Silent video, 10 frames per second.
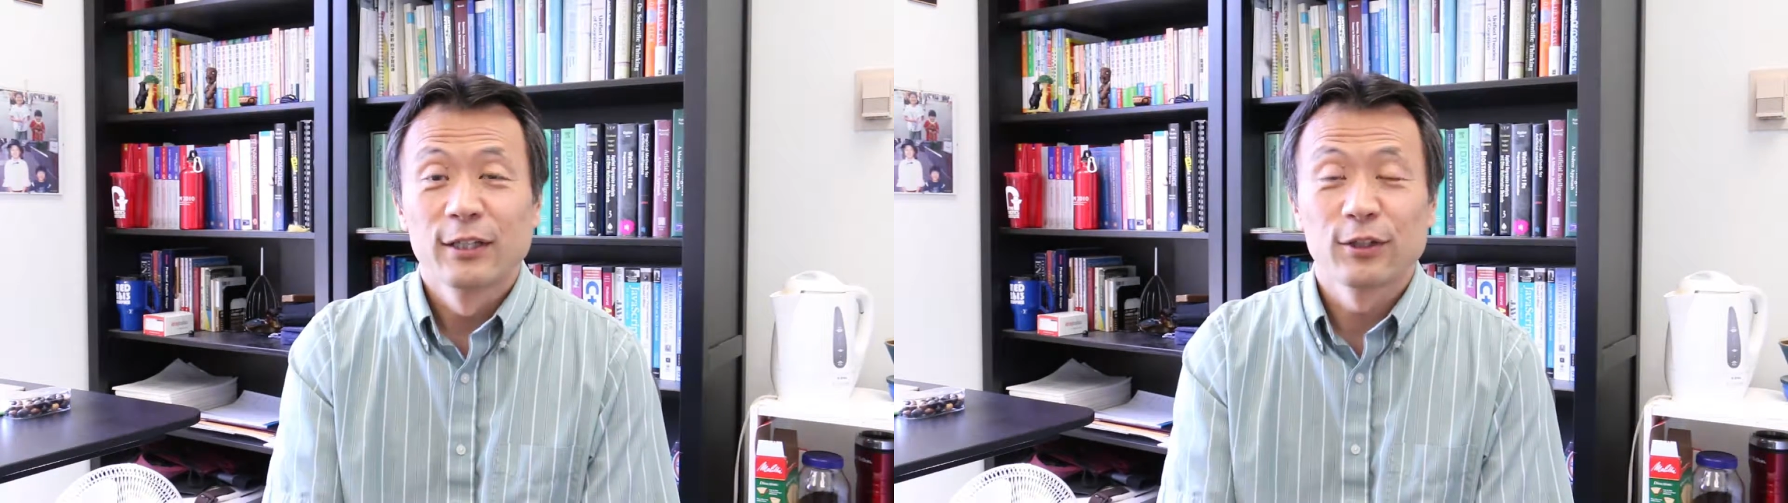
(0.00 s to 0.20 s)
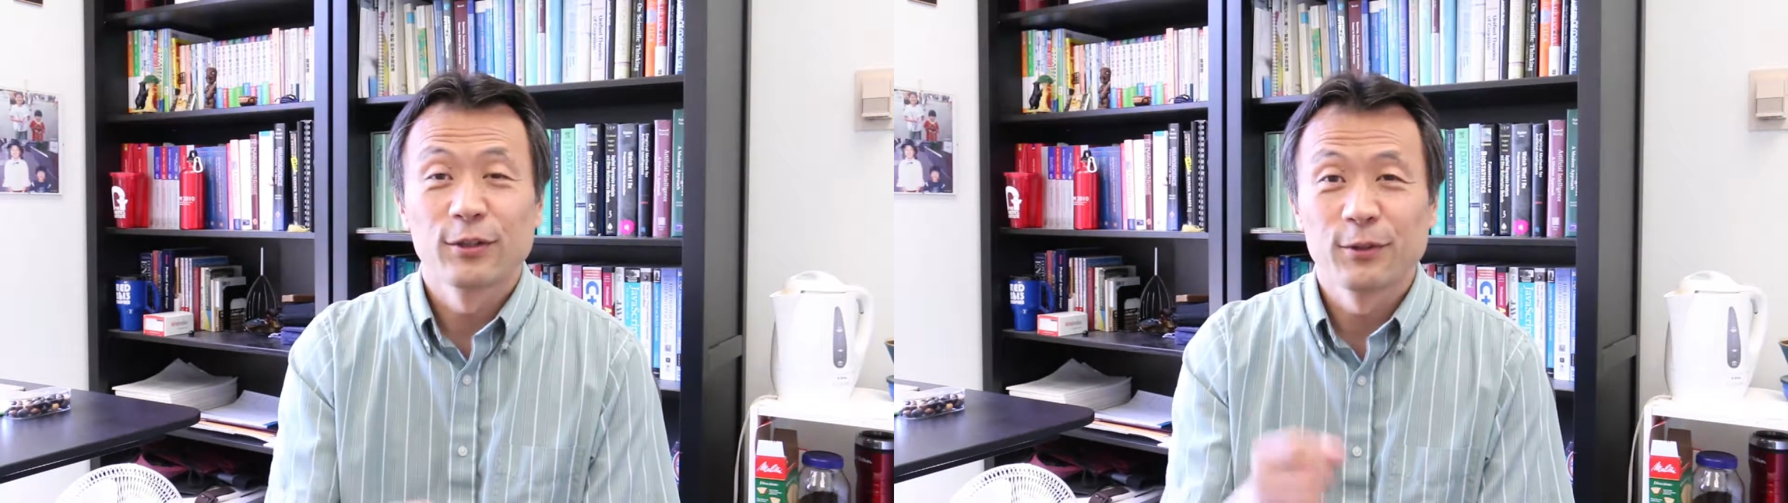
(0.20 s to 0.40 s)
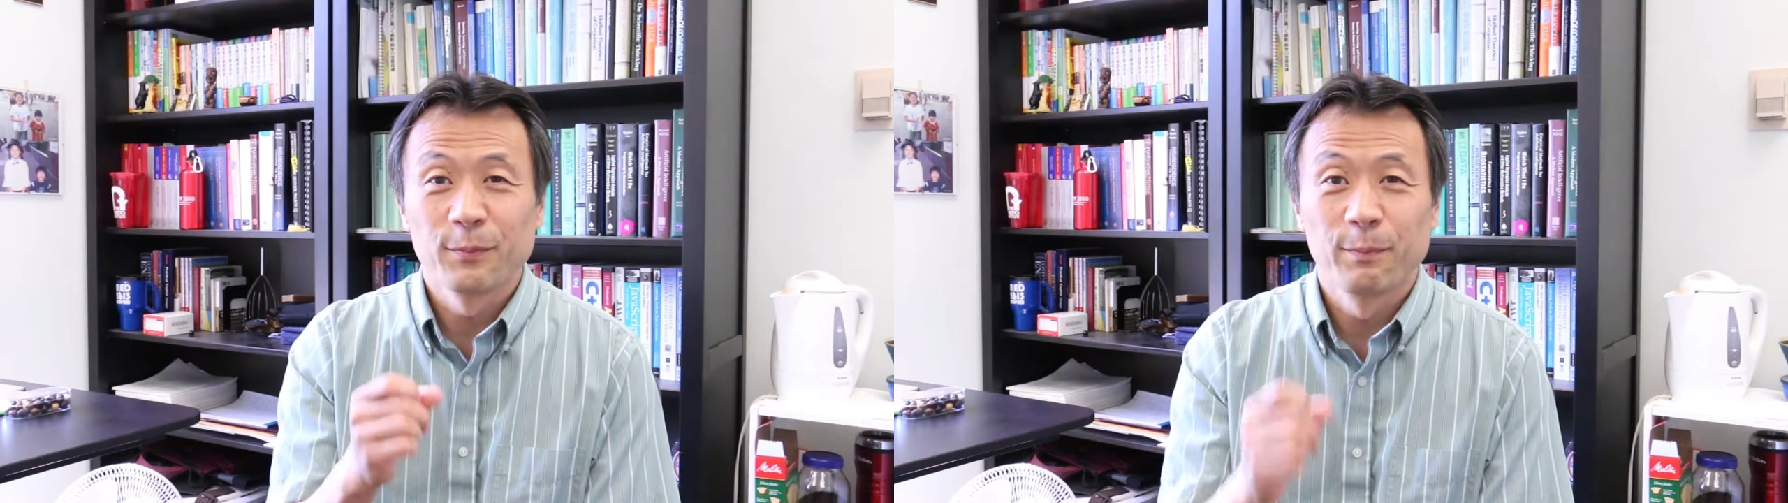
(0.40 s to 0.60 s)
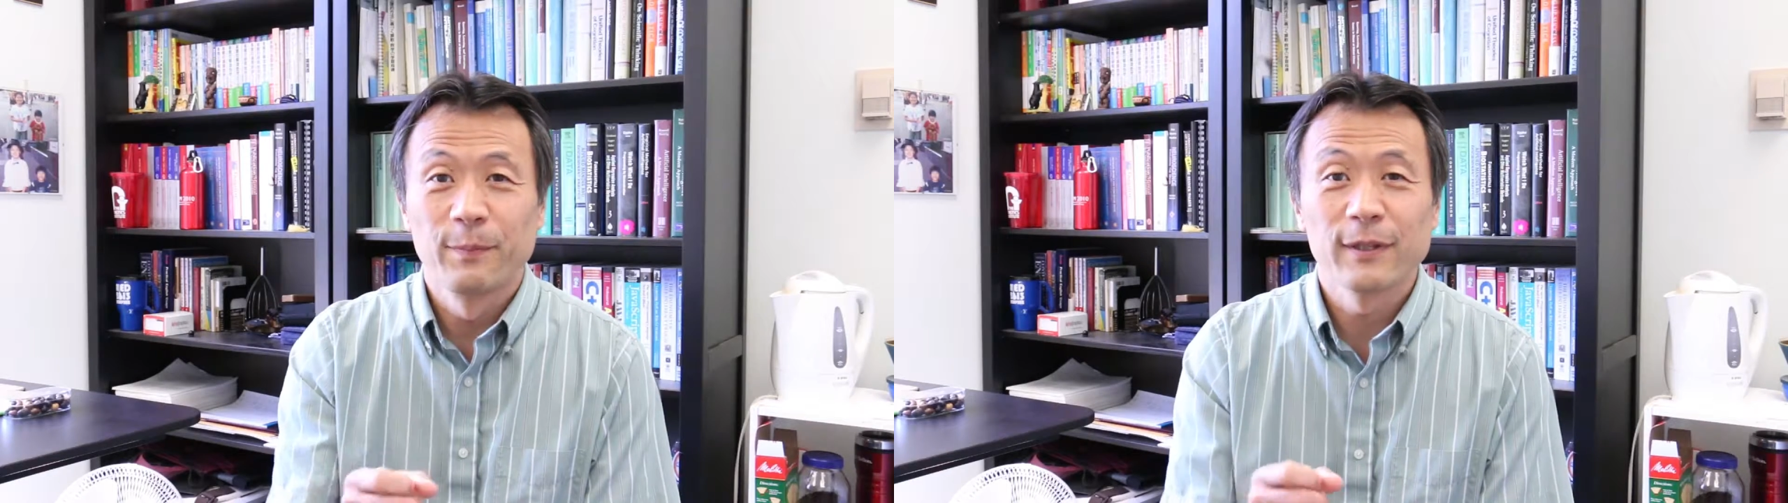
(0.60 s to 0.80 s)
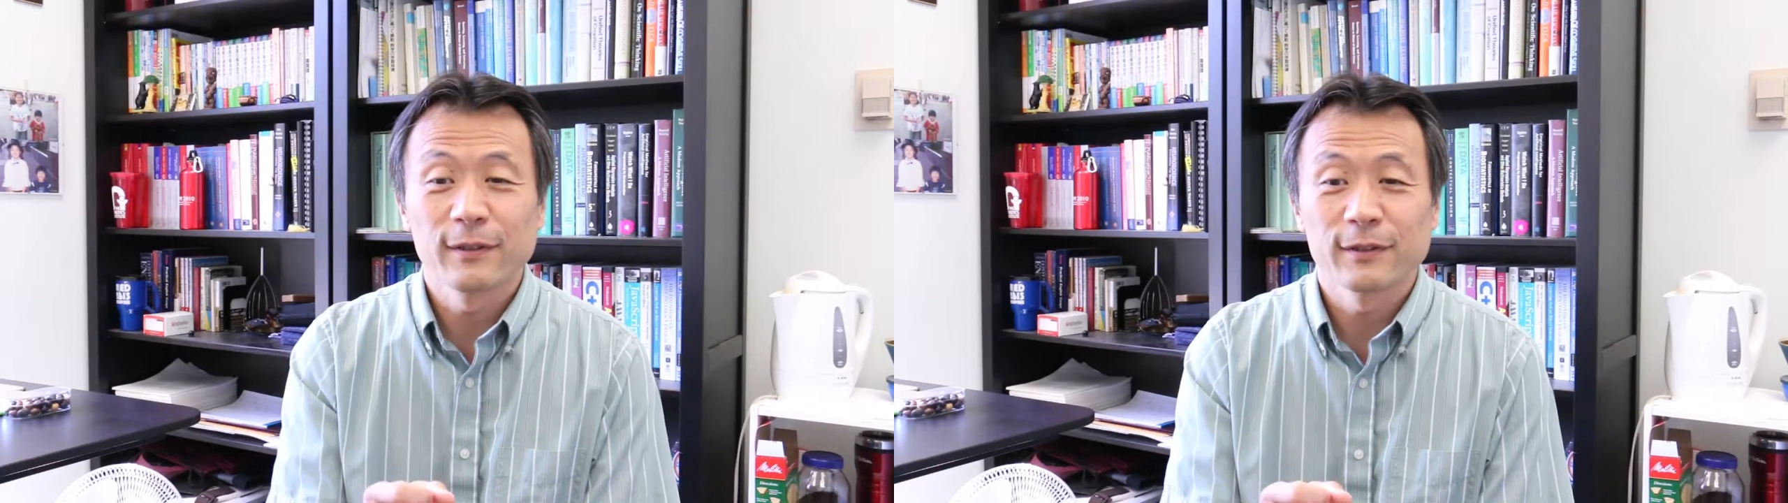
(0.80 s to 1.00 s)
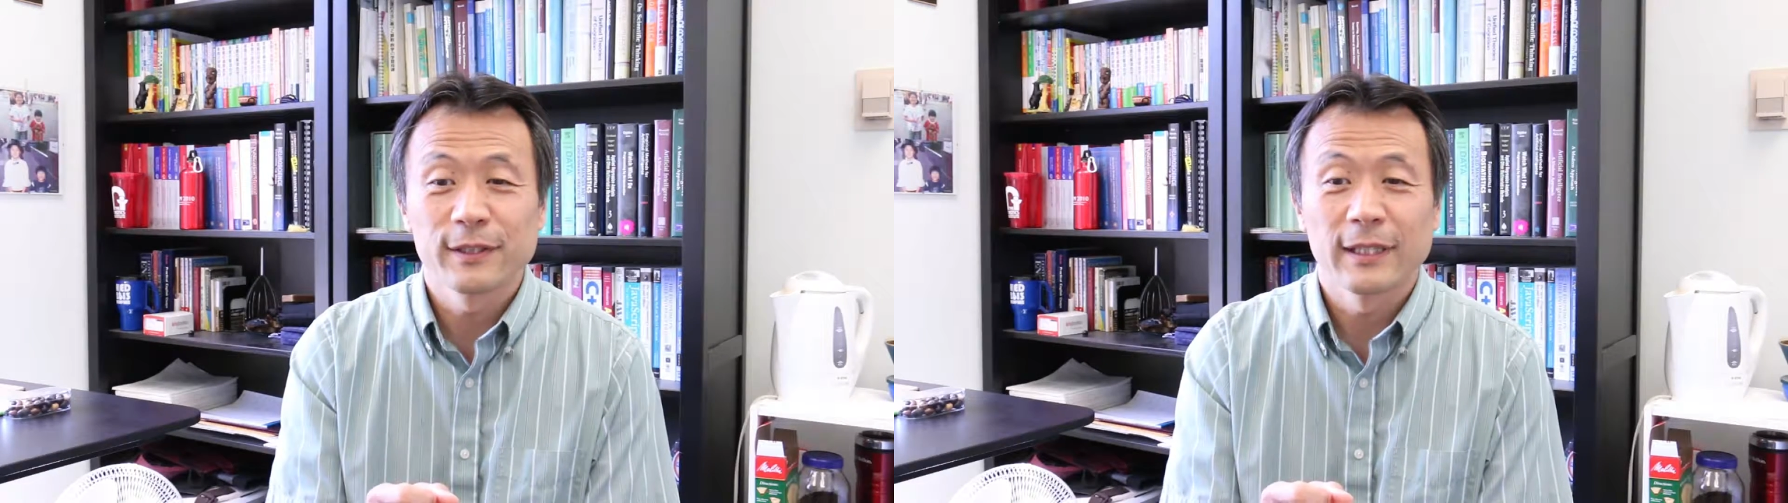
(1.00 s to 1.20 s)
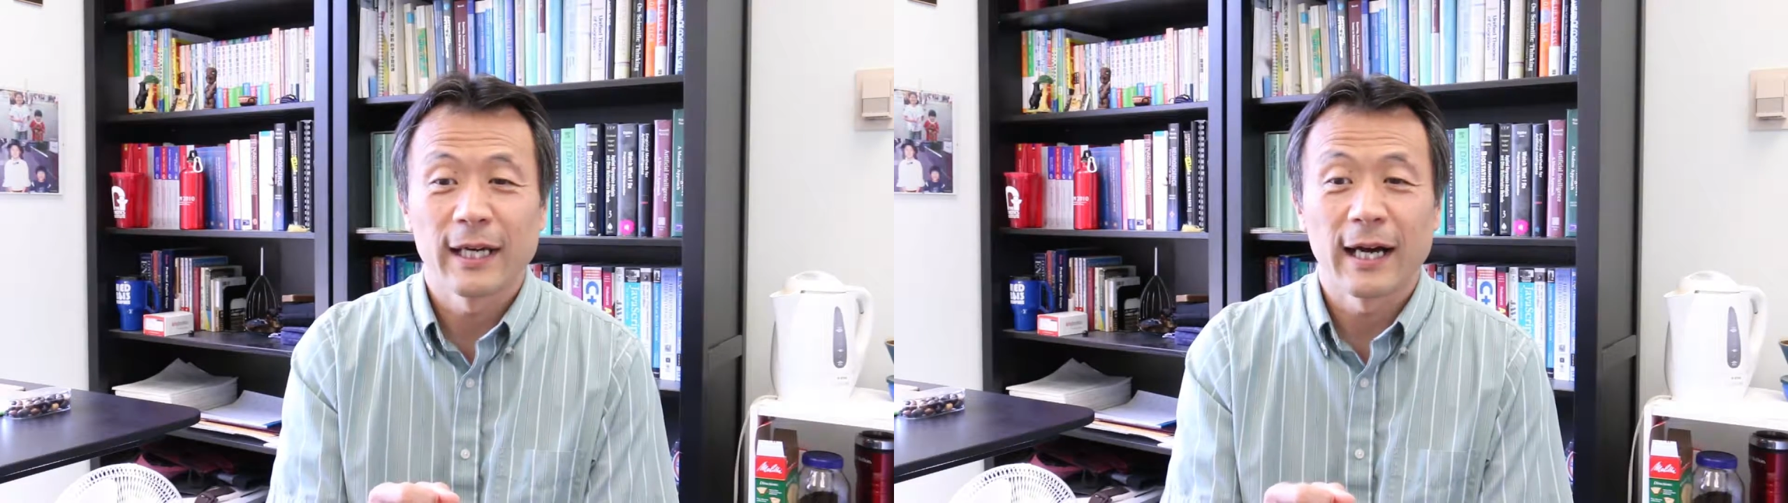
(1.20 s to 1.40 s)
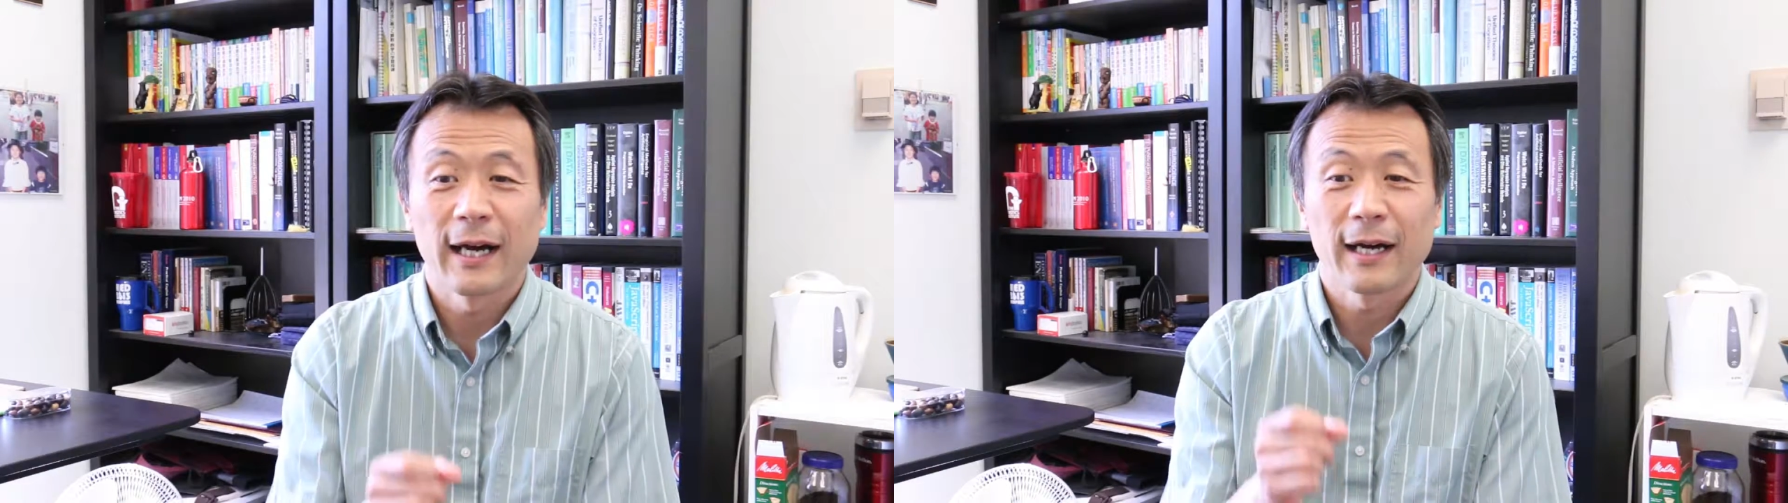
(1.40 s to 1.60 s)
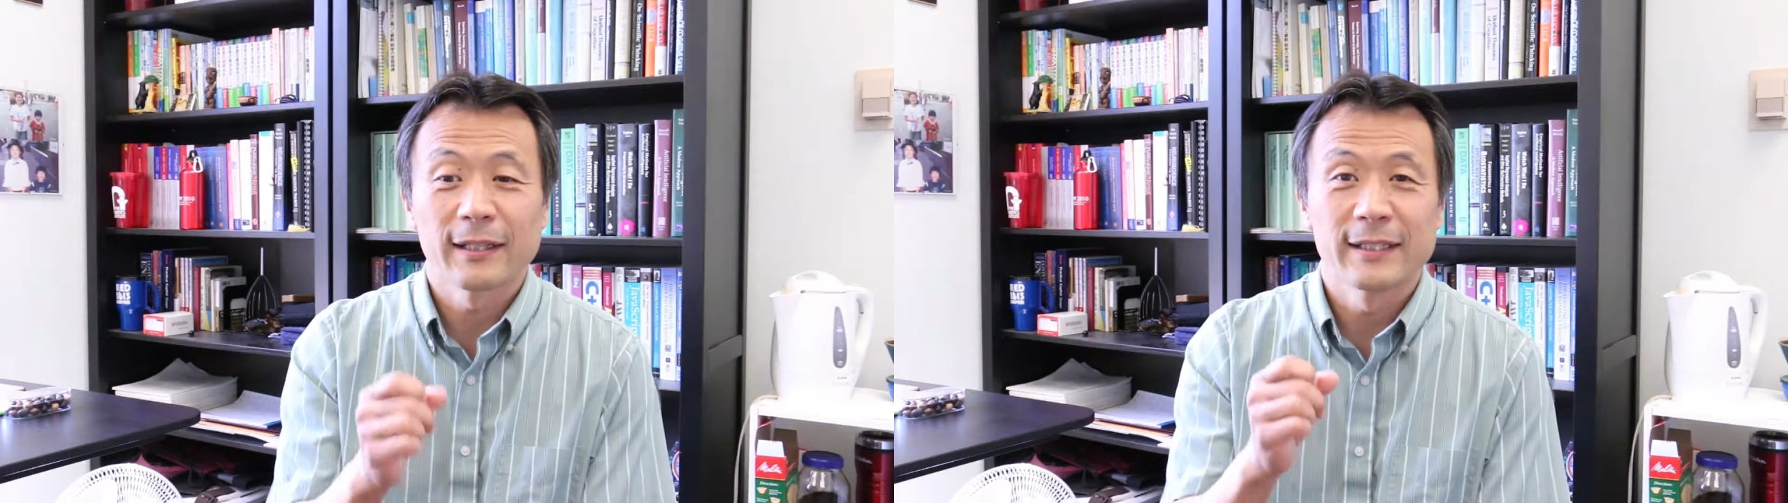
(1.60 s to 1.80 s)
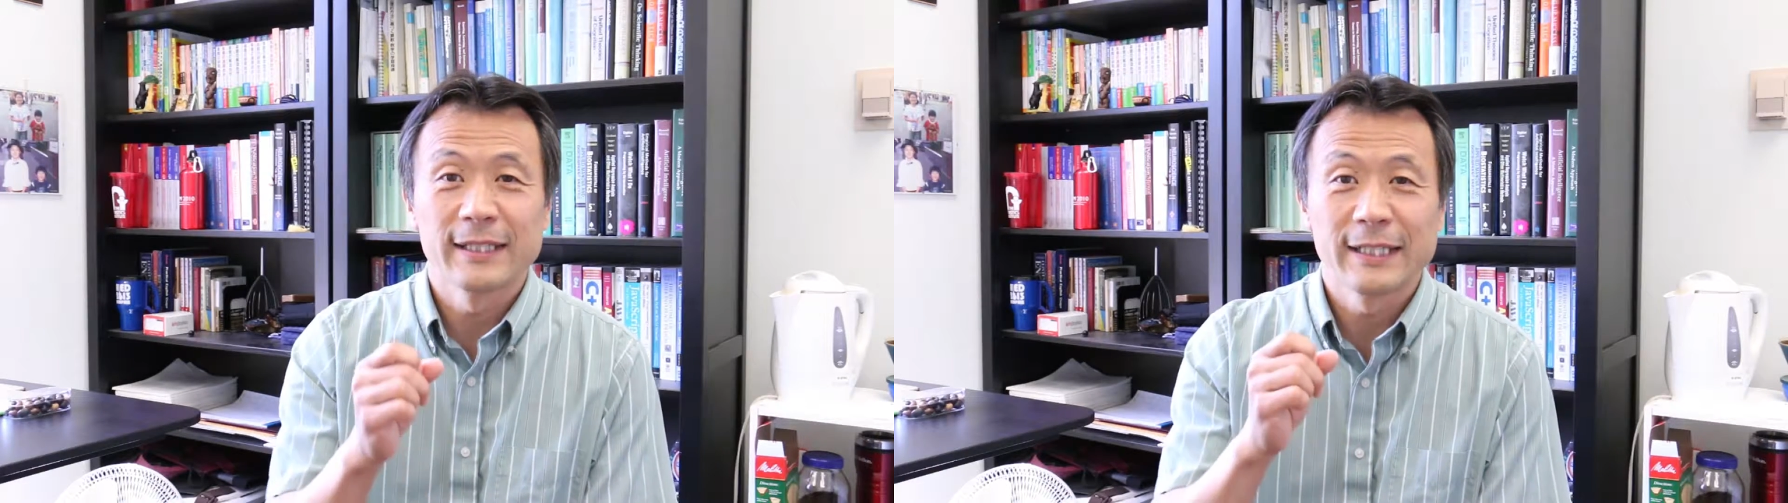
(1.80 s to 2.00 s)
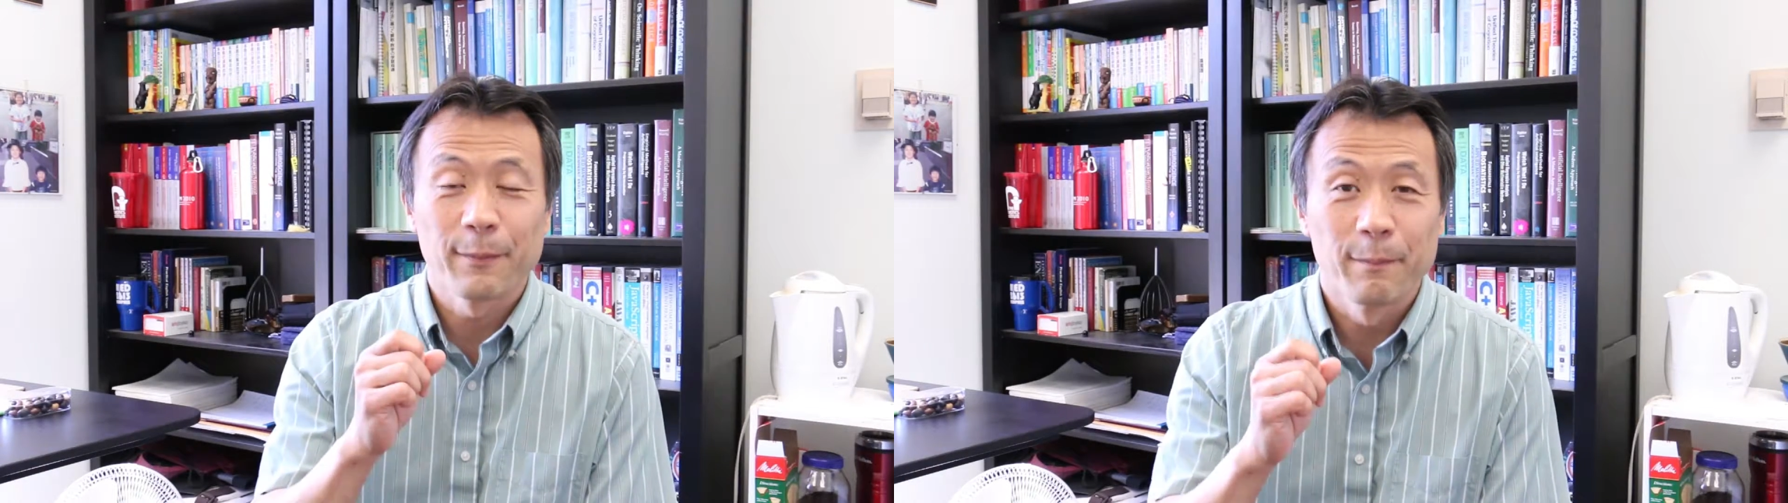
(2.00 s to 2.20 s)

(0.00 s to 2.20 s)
to build the